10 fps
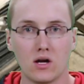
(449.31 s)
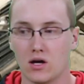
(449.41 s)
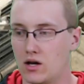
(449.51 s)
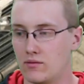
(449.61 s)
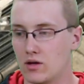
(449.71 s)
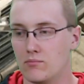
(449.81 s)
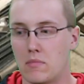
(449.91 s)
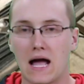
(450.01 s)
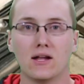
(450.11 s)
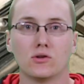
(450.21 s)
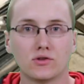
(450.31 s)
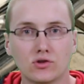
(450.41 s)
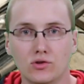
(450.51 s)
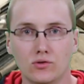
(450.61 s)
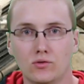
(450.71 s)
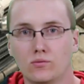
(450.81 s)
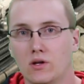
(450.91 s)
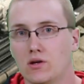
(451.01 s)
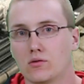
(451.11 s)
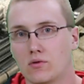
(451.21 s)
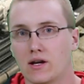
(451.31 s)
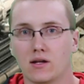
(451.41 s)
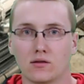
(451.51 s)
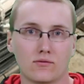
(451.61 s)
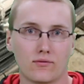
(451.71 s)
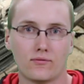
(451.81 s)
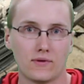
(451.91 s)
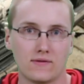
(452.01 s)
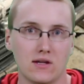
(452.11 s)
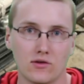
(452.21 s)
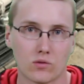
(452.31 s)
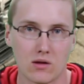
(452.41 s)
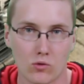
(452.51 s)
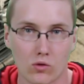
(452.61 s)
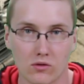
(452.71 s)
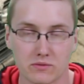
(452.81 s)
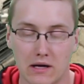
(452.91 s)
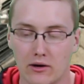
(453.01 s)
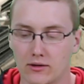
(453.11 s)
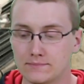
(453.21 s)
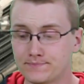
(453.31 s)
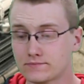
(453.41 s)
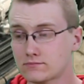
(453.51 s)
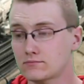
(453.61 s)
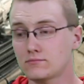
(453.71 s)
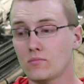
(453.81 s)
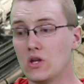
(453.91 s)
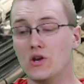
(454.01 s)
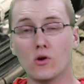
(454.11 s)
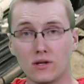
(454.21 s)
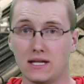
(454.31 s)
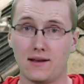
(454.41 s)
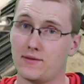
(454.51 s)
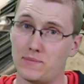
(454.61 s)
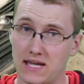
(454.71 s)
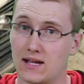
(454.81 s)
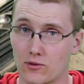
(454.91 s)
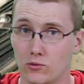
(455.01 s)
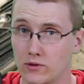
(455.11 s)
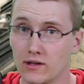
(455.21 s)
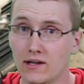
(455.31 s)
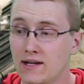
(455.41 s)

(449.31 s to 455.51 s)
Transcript: a, a mild tune where you're running 15, 20 more horsepower, you don't need this big intercooler.